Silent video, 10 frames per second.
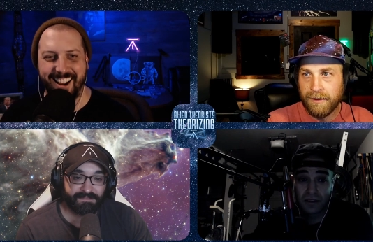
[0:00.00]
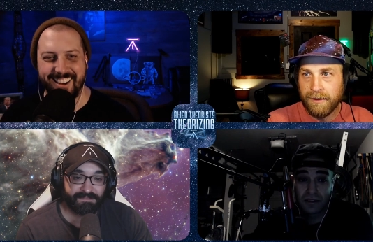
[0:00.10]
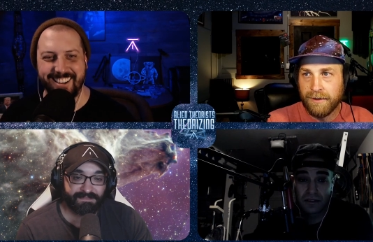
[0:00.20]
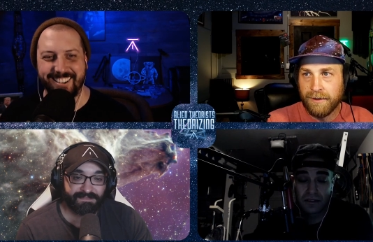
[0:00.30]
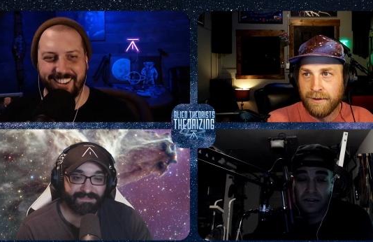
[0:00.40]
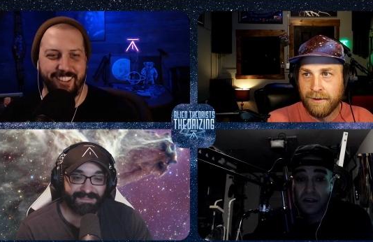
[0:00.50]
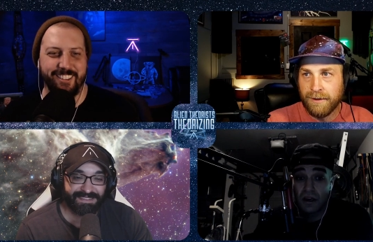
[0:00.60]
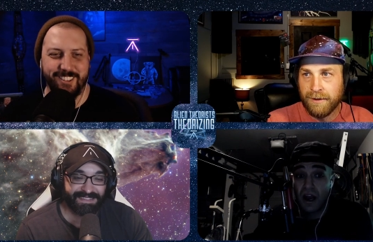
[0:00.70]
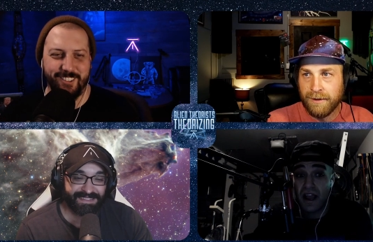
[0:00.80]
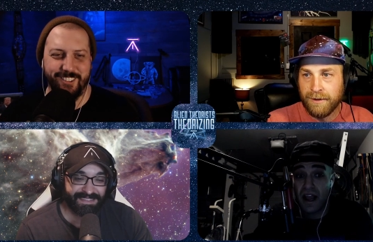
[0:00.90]
Speaker 1: oh, yeah. i
Speaker 2: needed
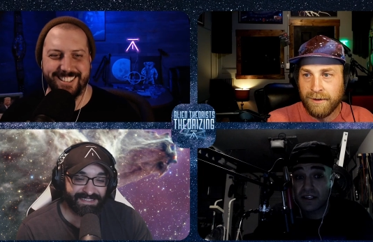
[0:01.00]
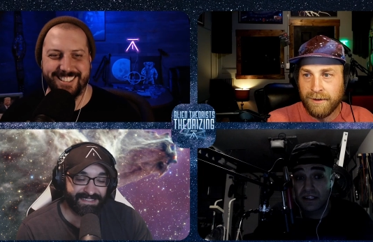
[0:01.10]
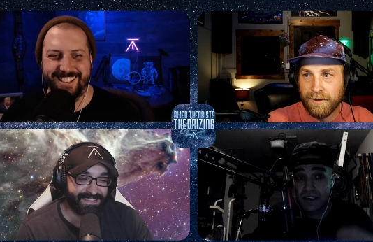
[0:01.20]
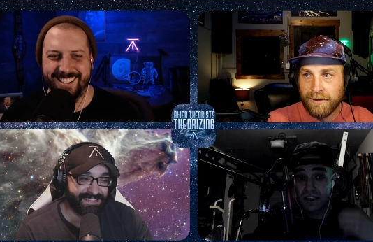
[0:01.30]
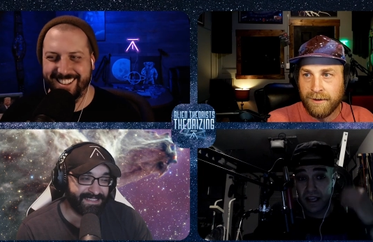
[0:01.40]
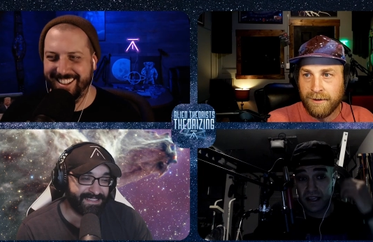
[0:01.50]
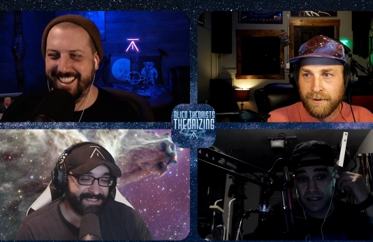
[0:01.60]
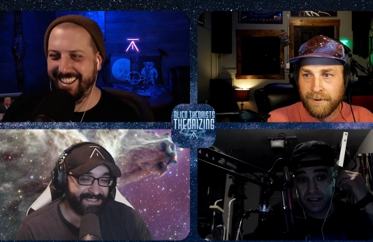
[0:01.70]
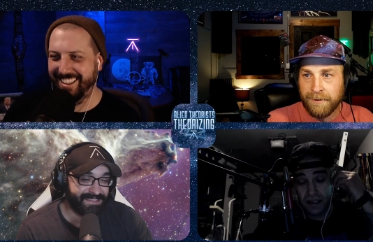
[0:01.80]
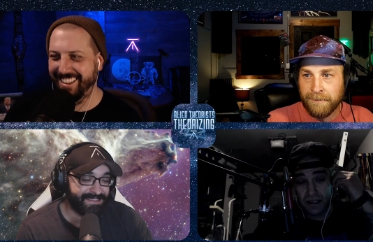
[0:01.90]
all the toys i
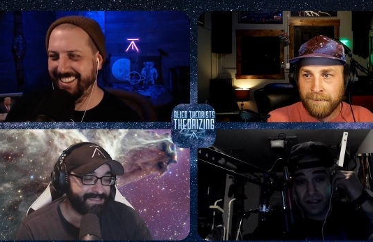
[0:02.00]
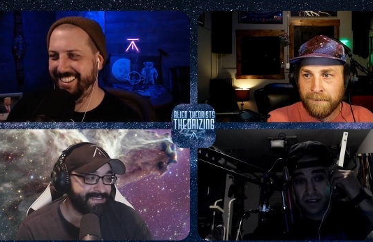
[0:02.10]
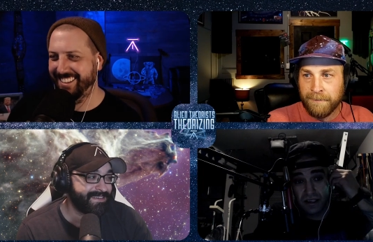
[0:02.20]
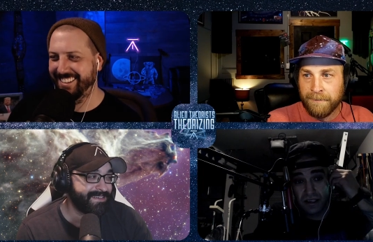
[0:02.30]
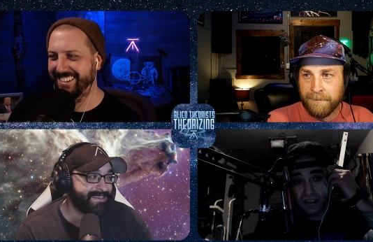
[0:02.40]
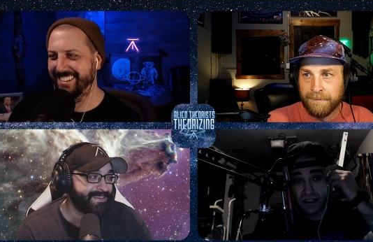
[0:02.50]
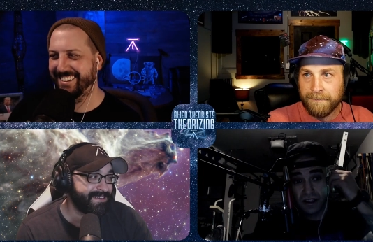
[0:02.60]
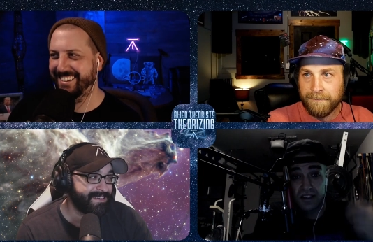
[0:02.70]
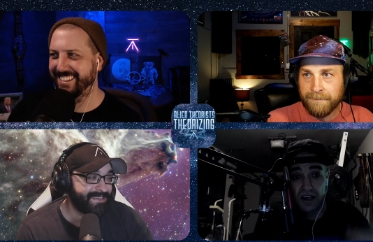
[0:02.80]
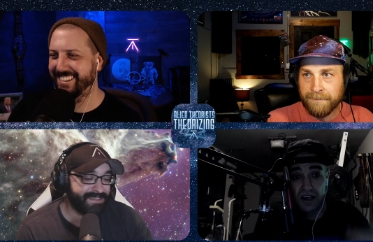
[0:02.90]
actually like it,
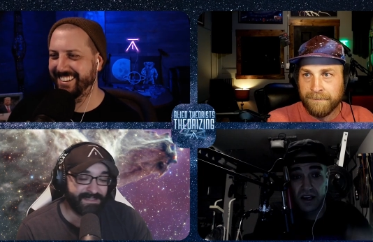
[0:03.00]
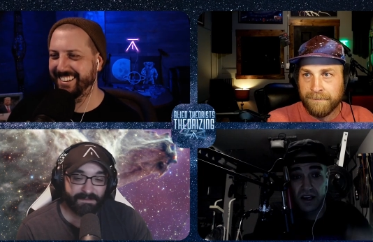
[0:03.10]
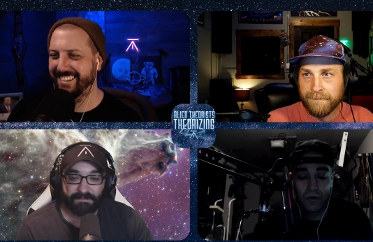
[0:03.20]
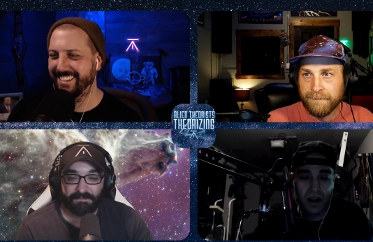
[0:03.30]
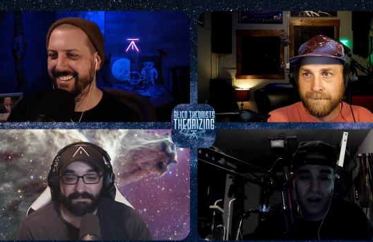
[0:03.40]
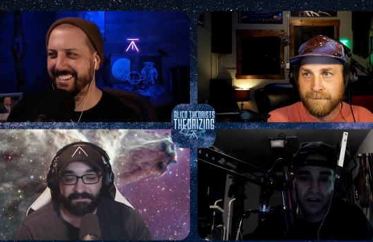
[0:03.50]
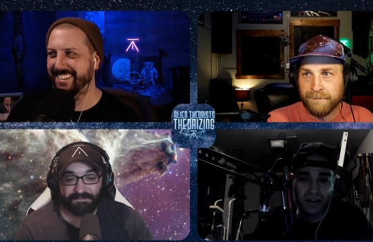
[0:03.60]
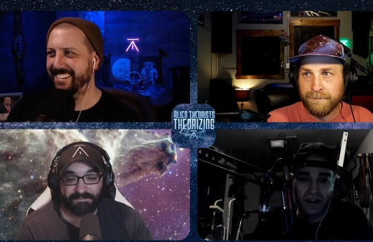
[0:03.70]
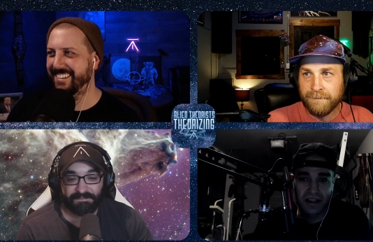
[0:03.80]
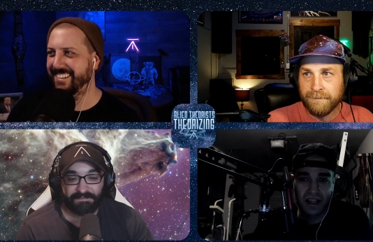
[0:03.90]
things got a little
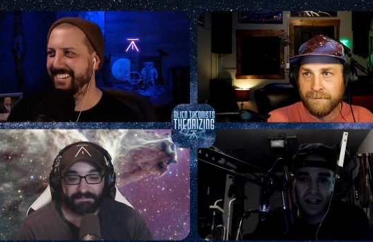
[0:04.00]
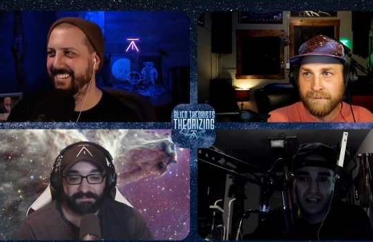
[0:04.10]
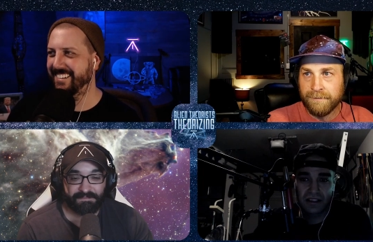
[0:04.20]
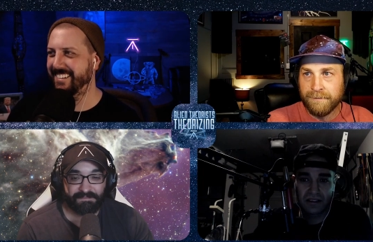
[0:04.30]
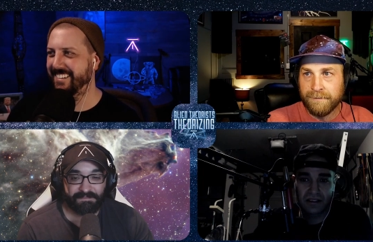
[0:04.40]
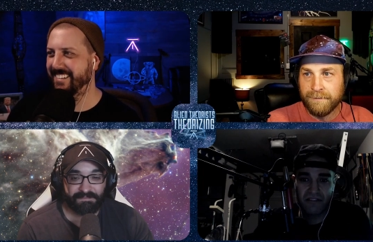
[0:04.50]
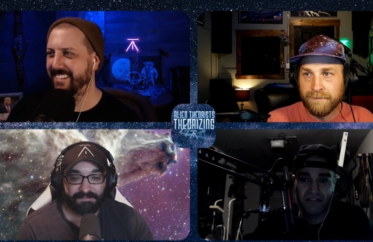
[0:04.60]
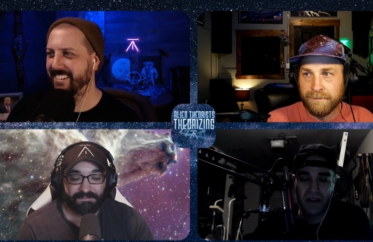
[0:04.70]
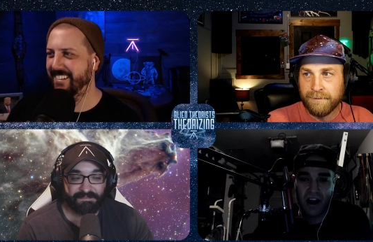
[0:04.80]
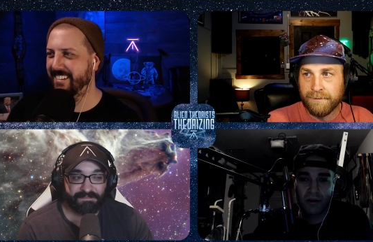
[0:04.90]
wild and i like
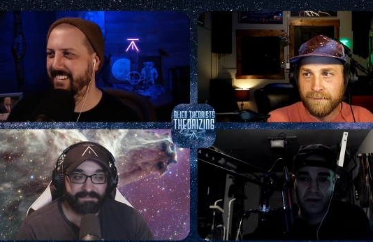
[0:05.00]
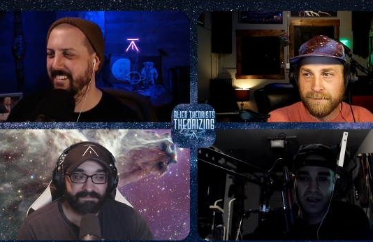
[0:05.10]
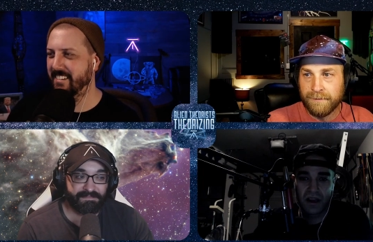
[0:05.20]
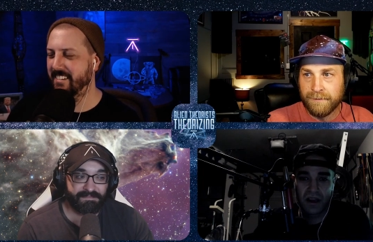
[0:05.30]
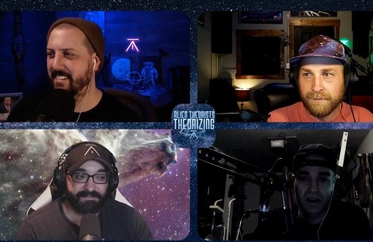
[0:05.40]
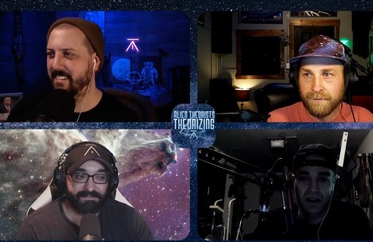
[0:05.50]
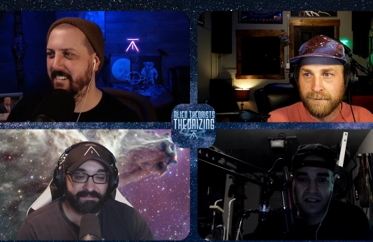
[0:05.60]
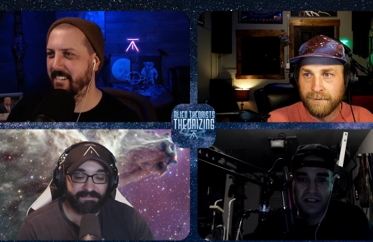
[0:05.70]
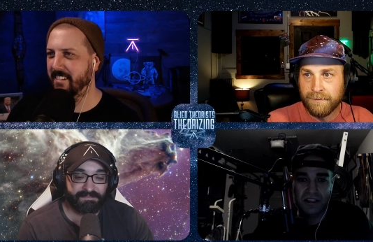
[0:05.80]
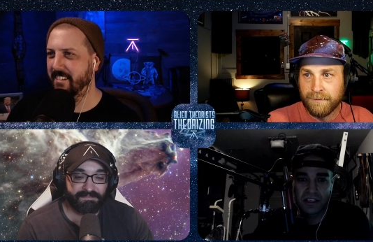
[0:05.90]
i've now become
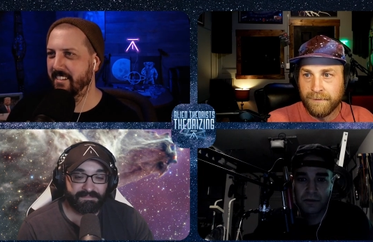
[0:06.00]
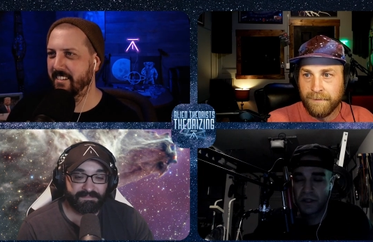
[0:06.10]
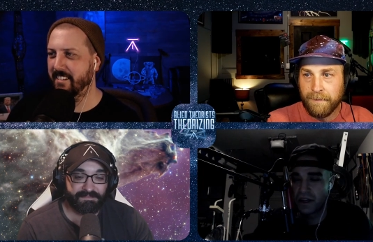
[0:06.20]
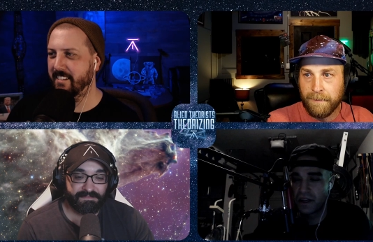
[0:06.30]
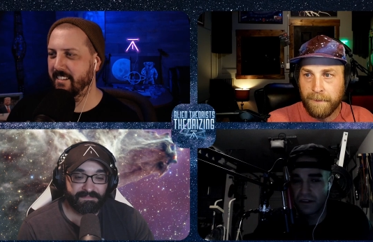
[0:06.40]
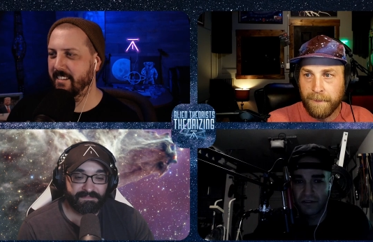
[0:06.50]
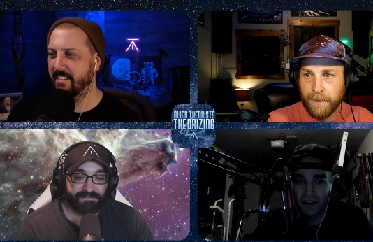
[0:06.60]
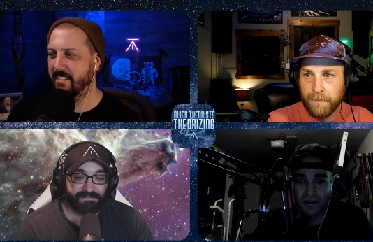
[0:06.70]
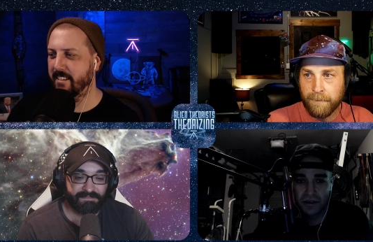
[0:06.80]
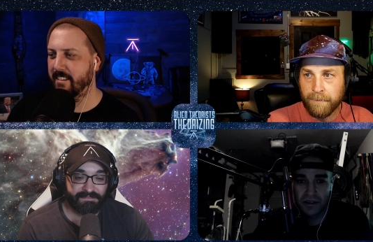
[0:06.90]
like the
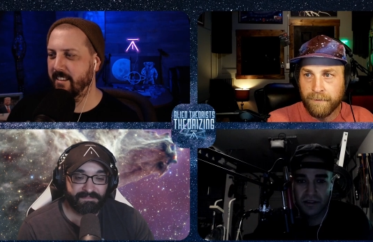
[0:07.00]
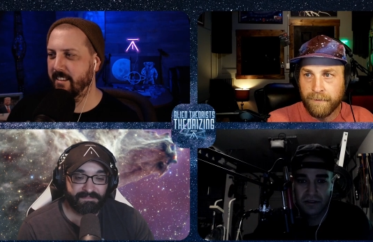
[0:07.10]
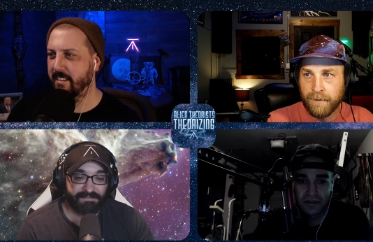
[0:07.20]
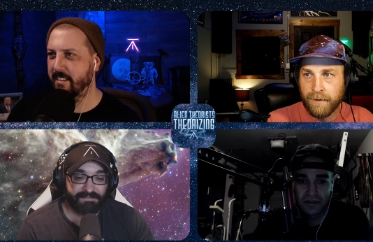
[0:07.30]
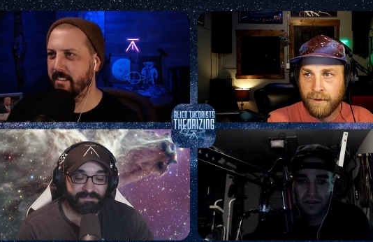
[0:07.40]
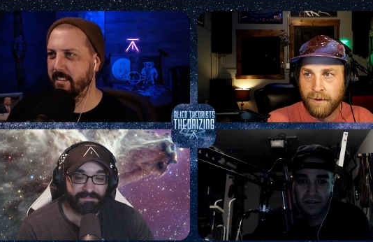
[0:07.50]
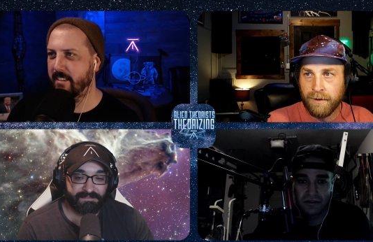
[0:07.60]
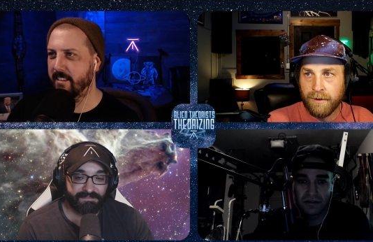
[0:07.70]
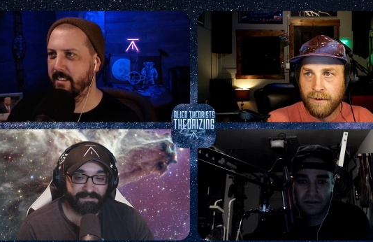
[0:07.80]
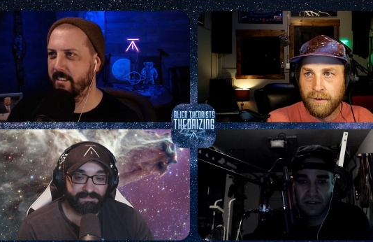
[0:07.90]
disciplinarian of the house
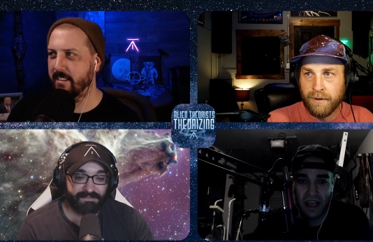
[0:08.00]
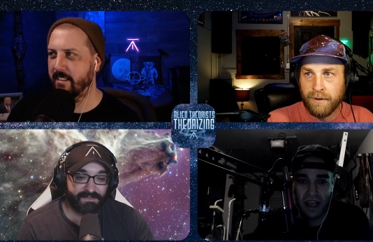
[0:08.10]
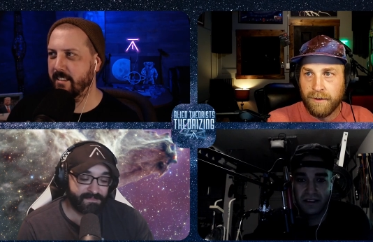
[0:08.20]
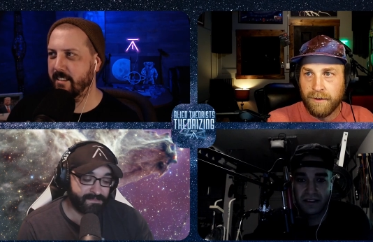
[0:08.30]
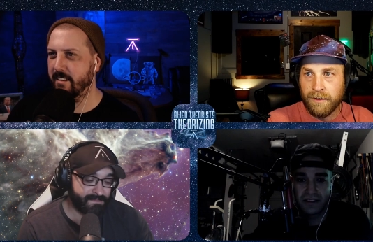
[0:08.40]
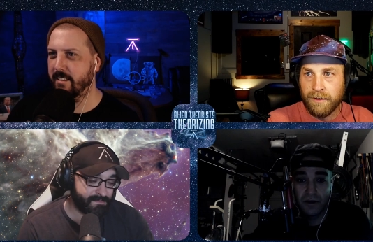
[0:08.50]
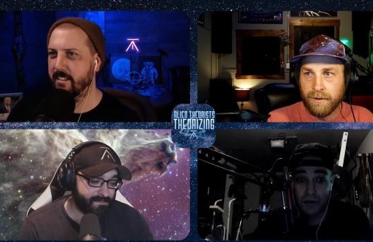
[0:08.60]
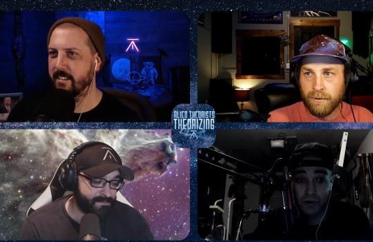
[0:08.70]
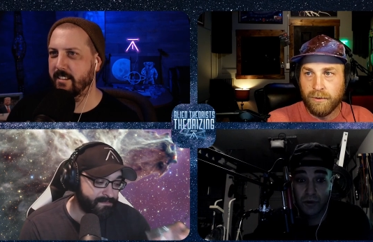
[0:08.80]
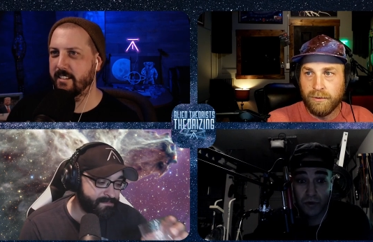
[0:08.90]

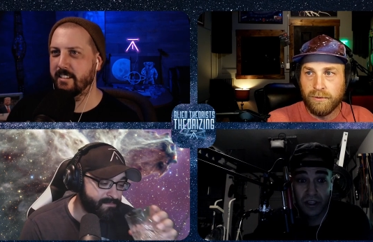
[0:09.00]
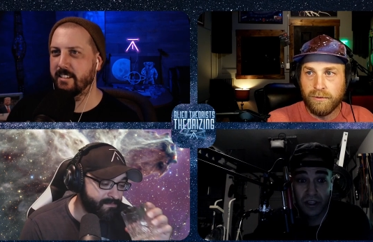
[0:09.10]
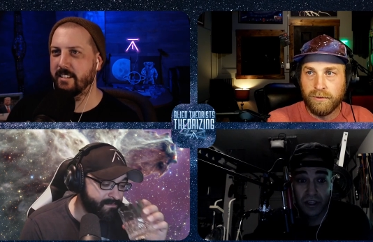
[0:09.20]
and Ooh, it was